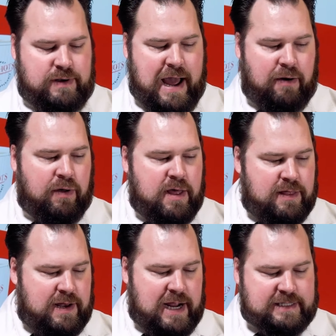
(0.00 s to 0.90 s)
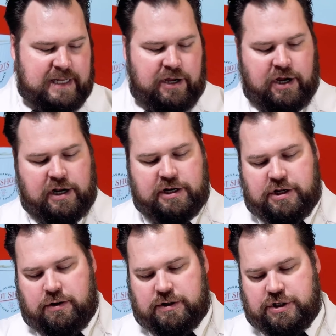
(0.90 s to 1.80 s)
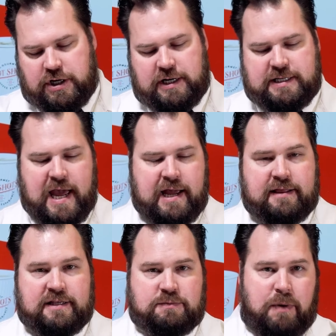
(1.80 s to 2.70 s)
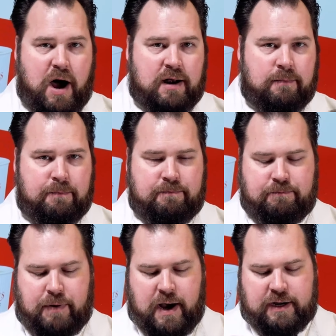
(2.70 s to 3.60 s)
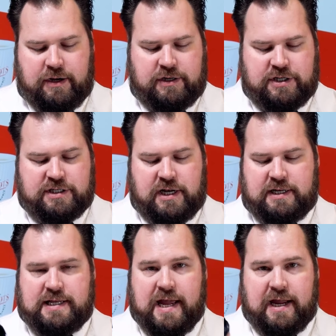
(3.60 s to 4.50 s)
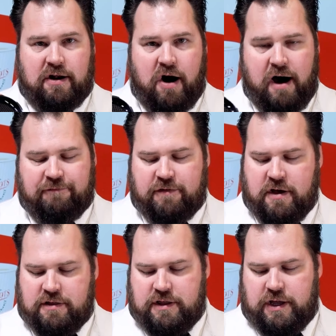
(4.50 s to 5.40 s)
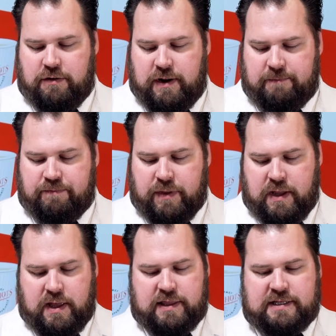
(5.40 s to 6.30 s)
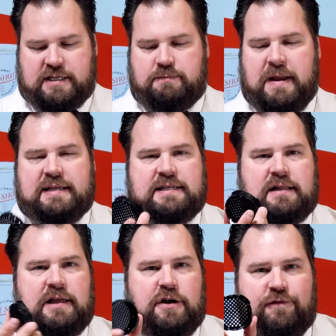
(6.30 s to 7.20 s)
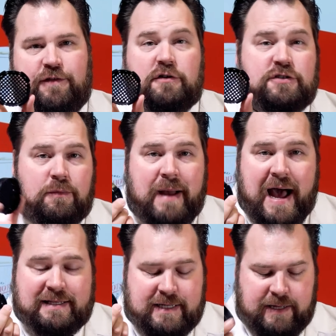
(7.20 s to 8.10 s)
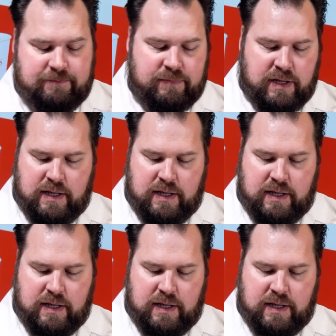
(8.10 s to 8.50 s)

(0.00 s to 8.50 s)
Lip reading: Now, the next thing you're going to do is you're going to take this bottom puck, you're just going to take it off the unit. This is basically your filter basket.